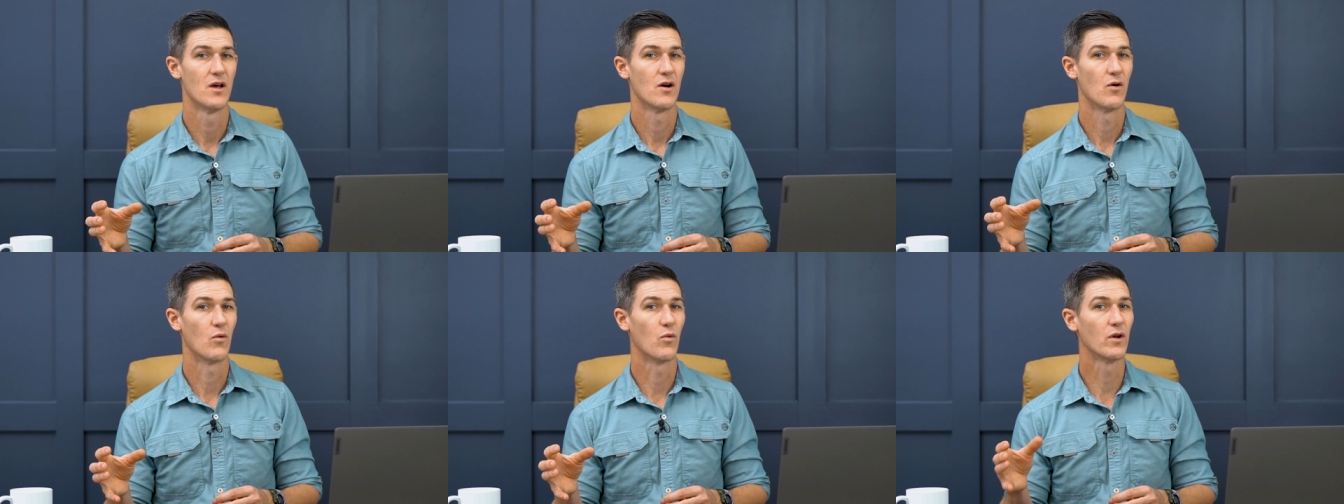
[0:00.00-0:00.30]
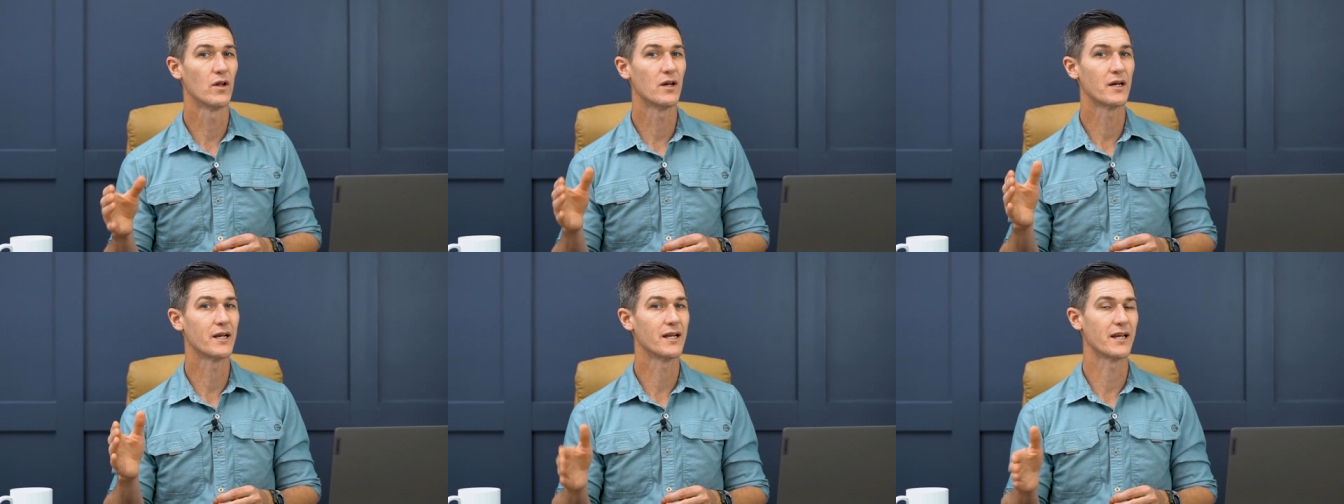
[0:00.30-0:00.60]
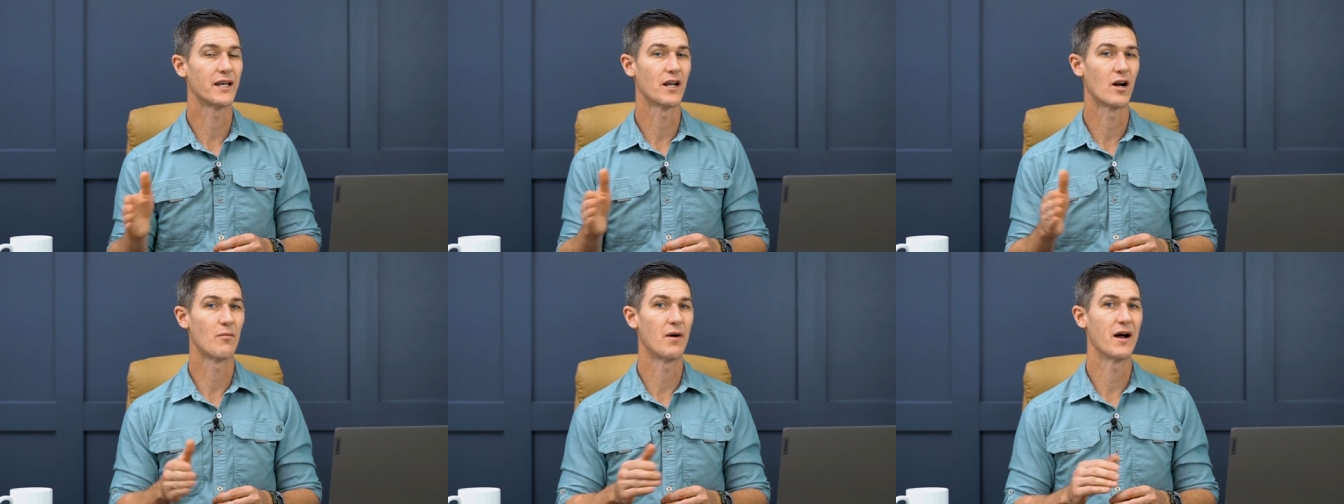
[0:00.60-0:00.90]
We're looking to
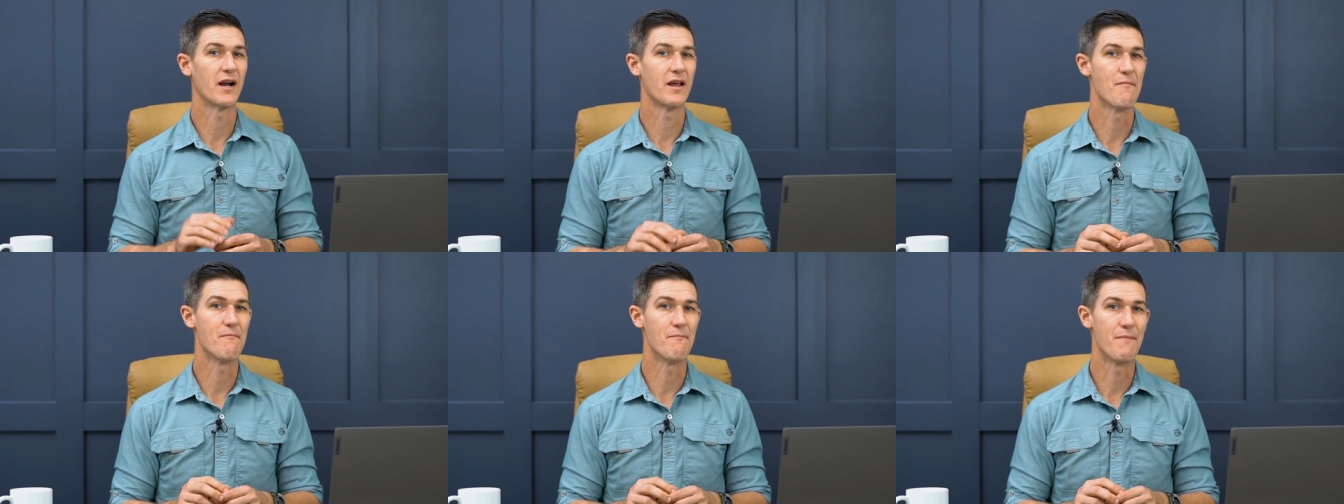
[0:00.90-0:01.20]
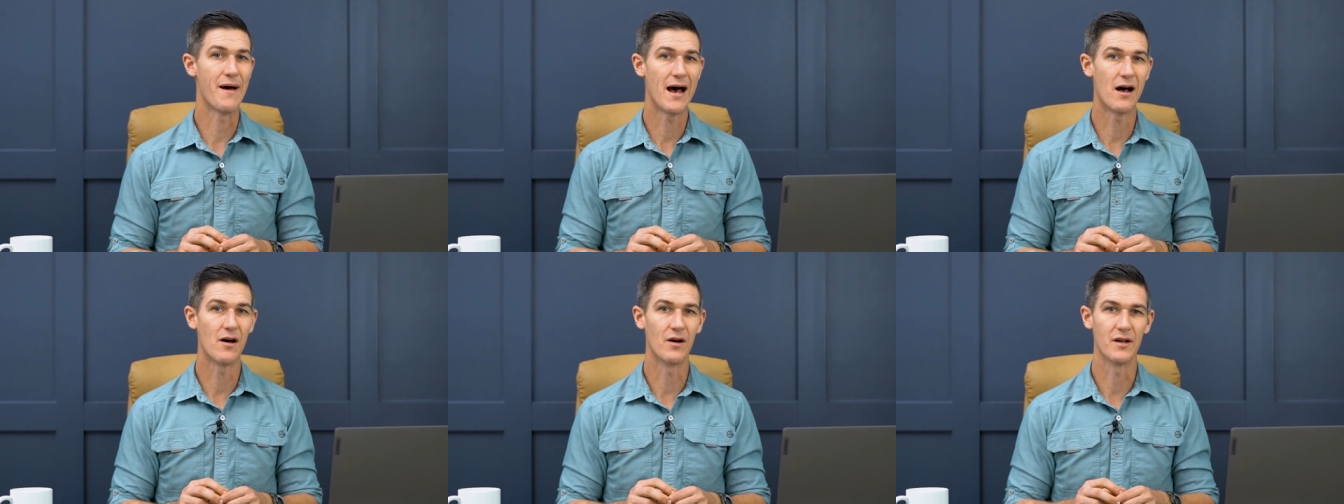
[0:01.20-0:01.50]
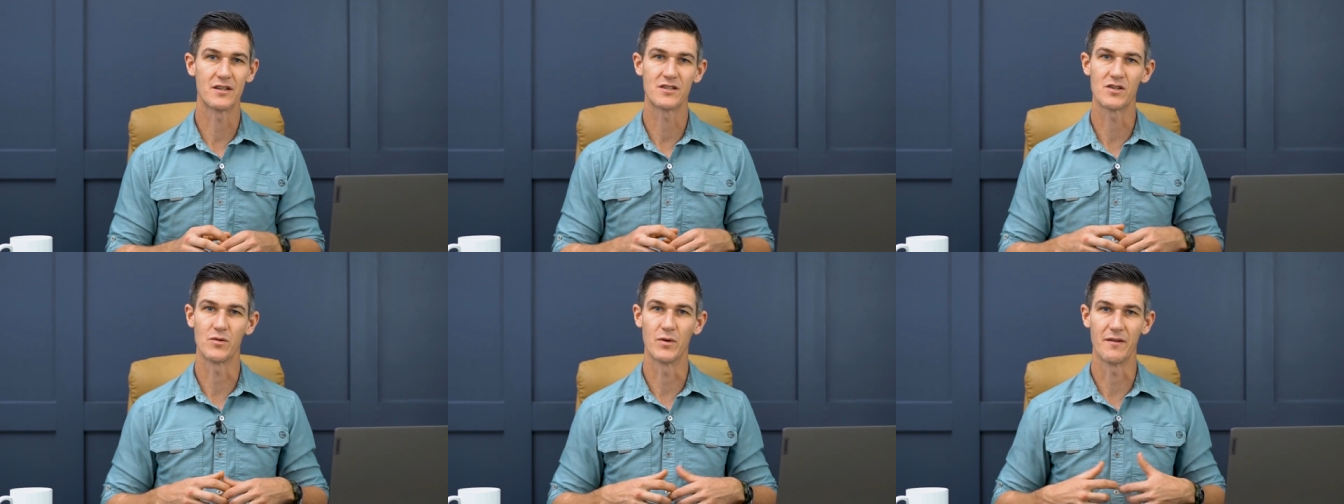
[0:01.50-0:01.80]
get our body in
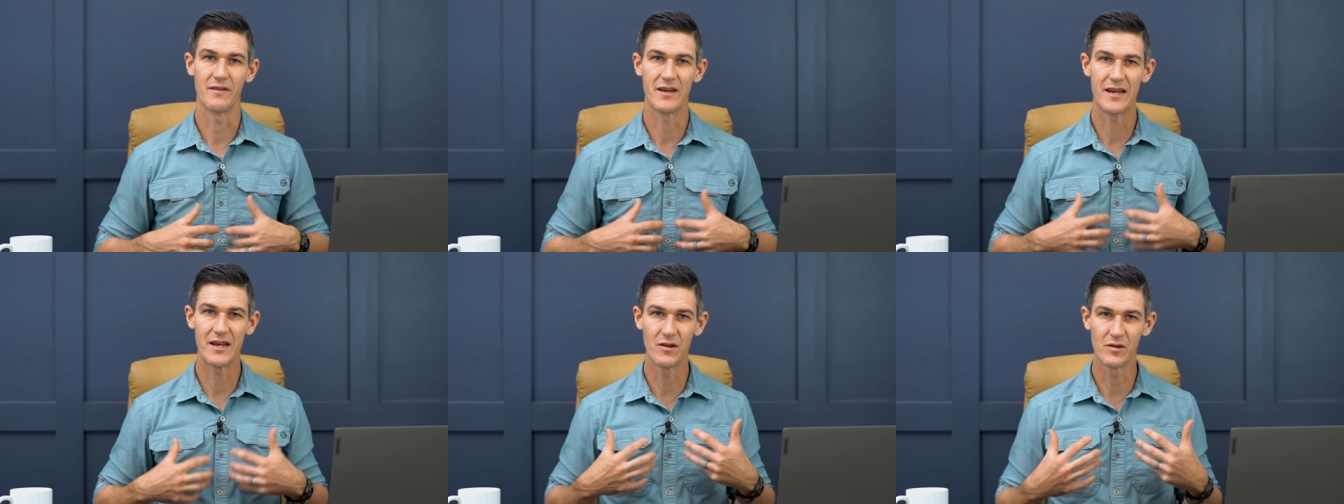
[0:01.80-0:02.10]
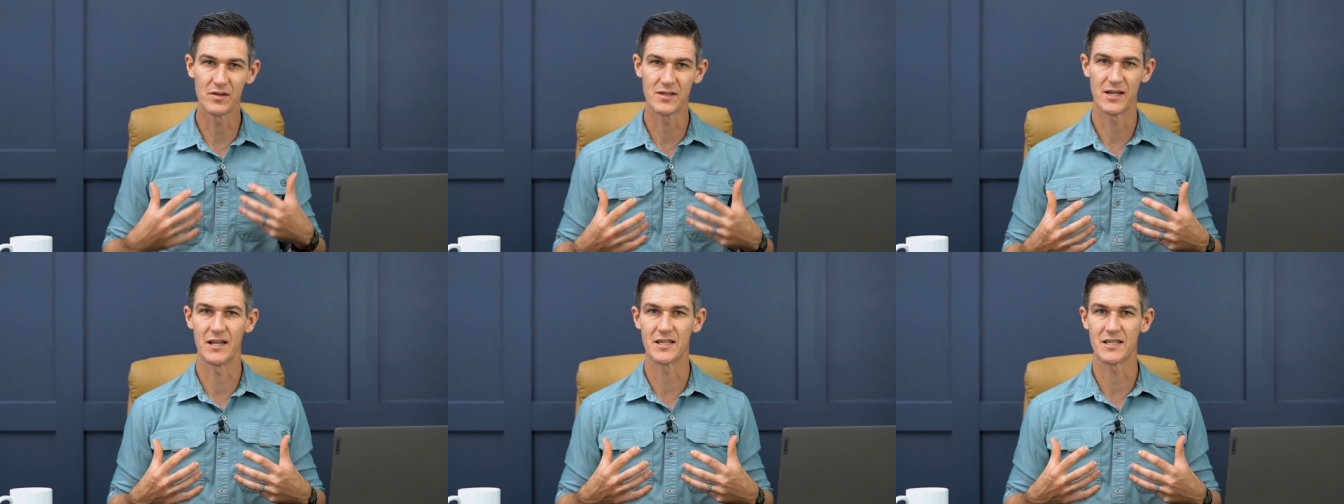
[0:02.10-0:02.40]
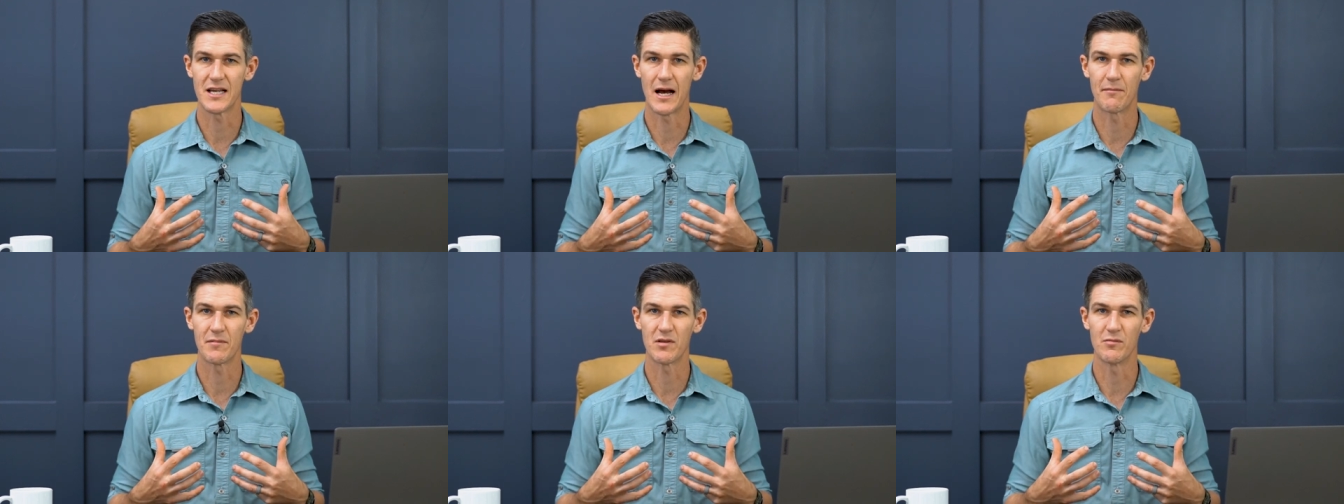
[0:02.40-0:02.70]
balance so it heals at its
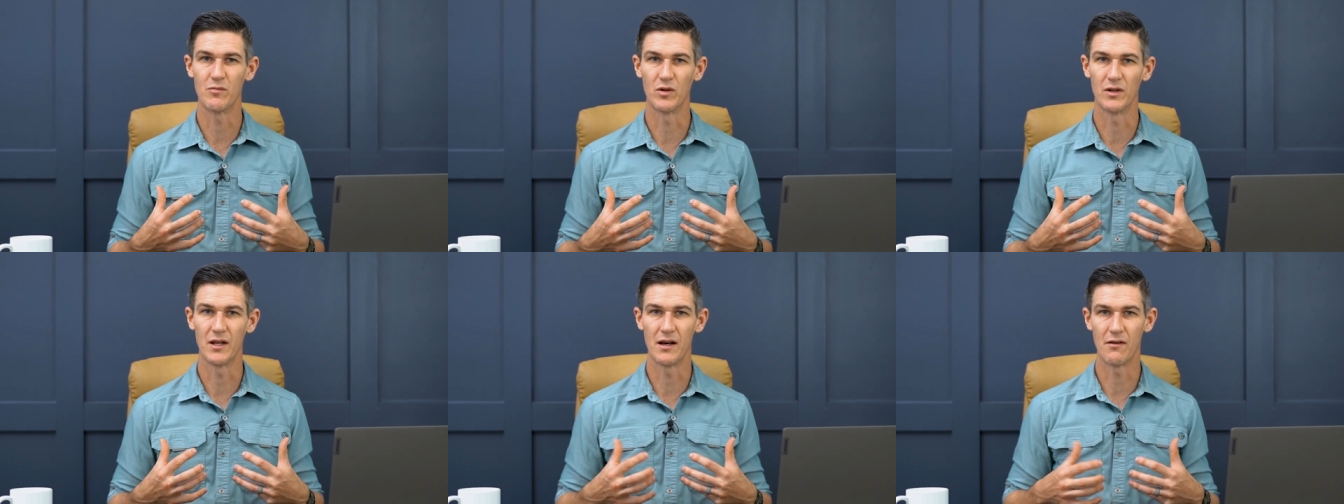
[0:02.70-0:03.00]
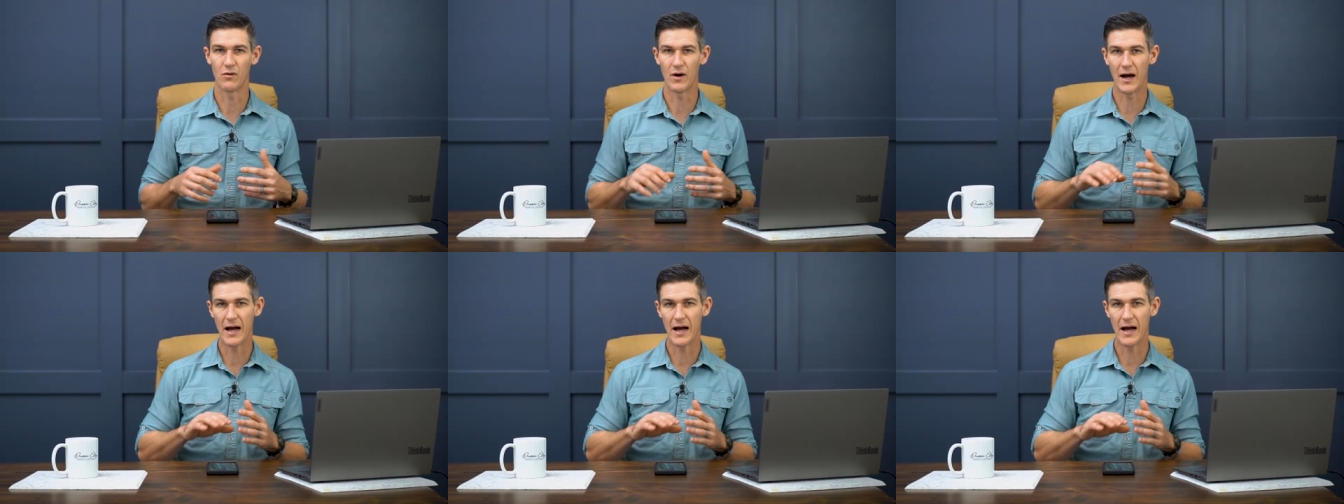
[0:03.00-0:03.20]
optimal level.